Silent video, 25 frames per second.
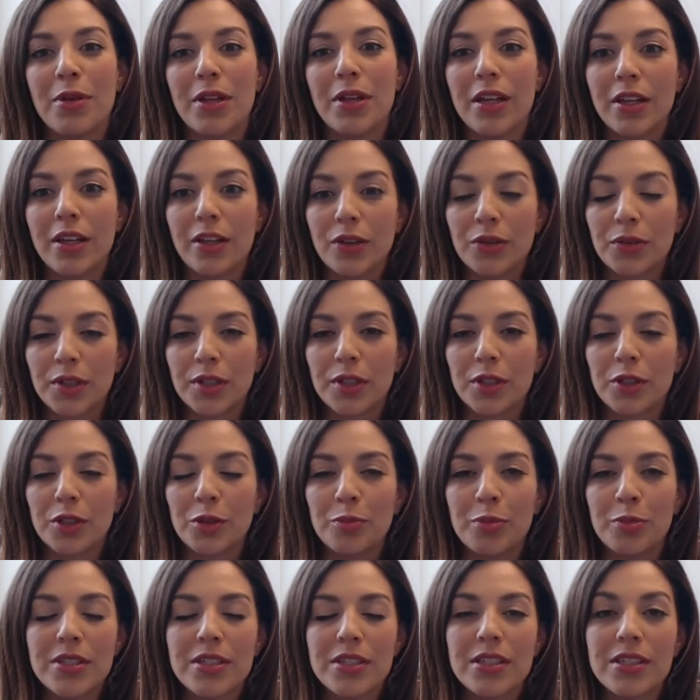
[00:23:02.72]
being a critical
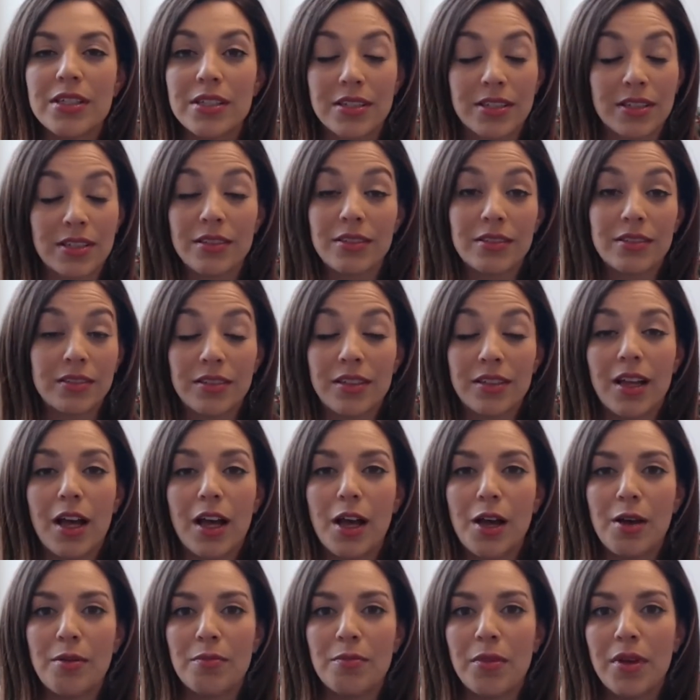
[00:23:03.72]
business
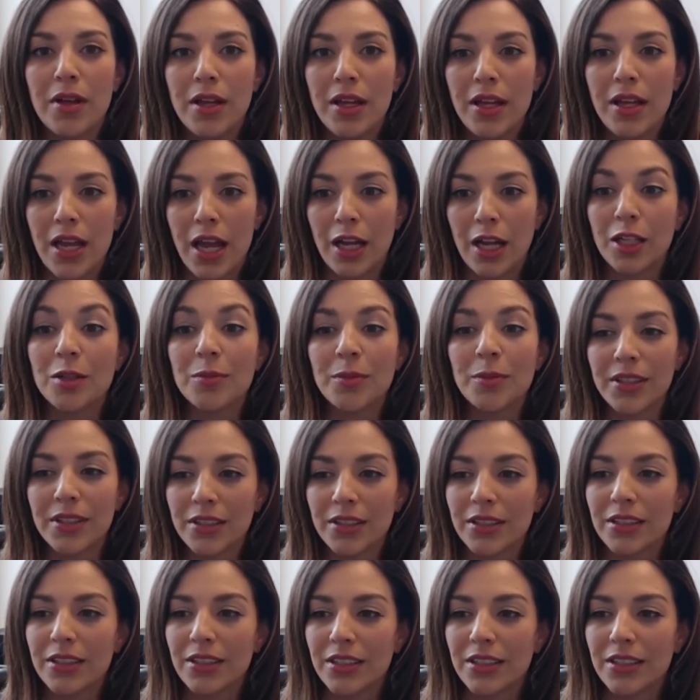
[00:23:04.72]
element.